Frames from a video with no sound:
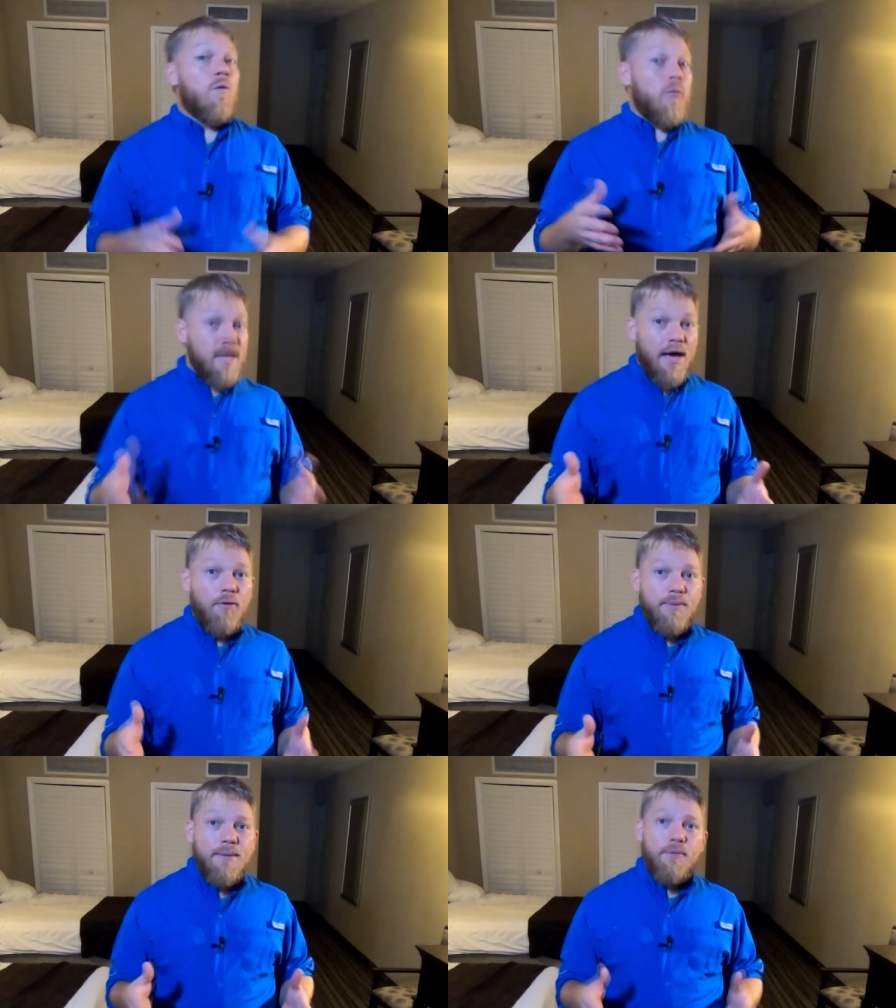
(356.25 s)
We
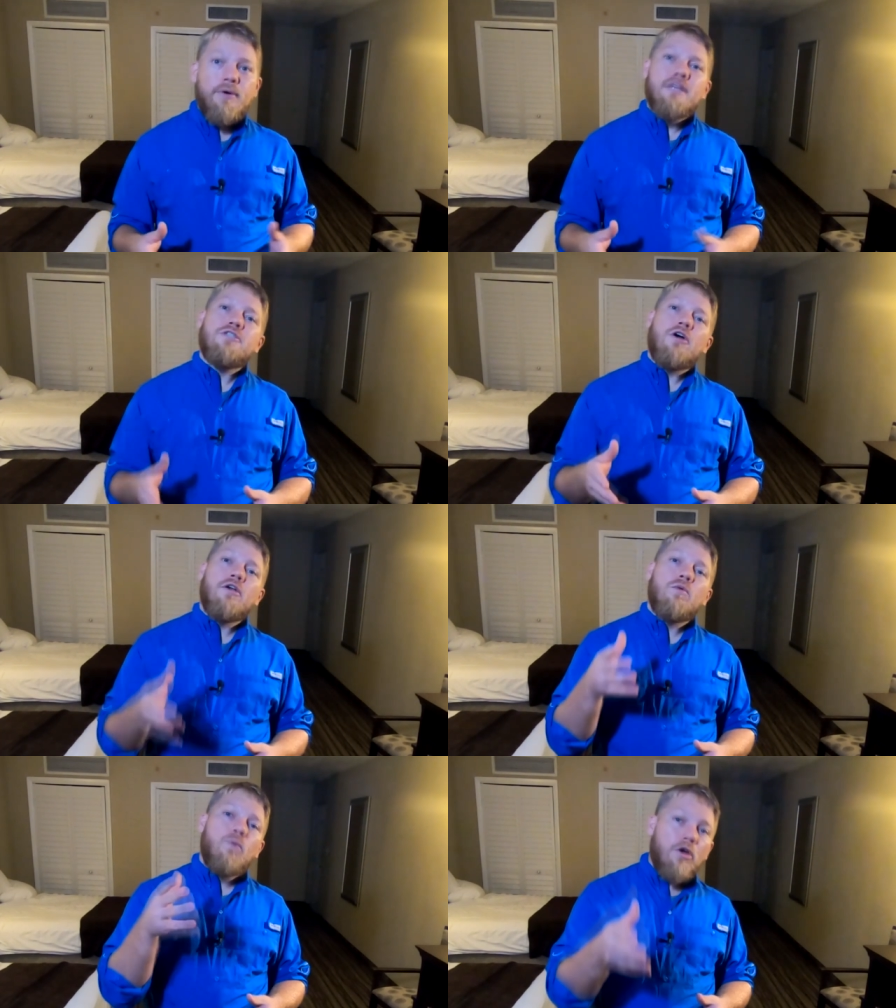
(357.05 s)
help people get
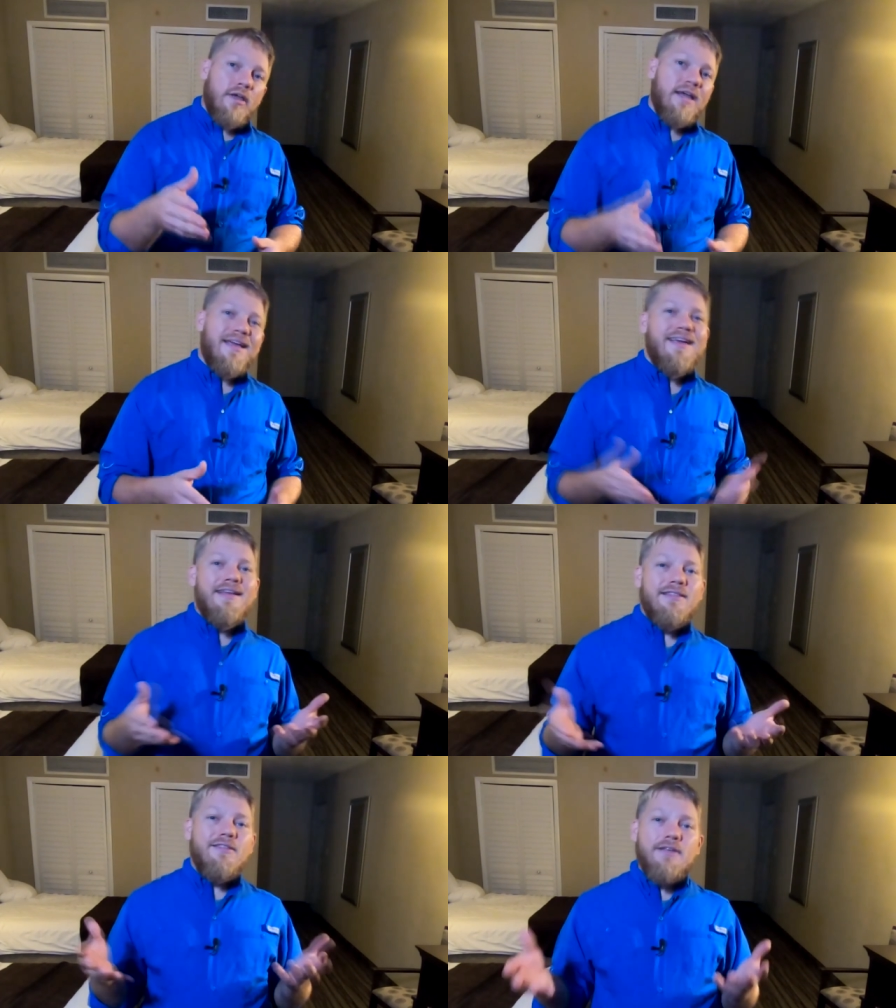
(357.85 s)
started working in,
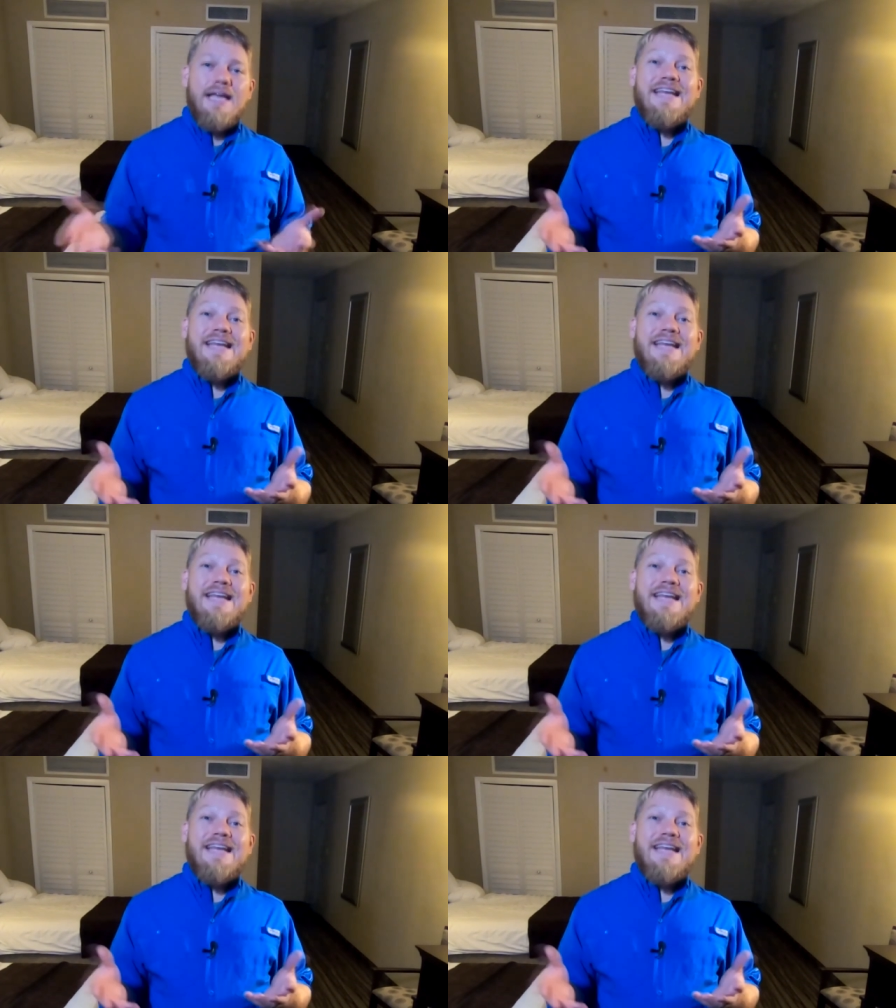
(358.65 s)
a,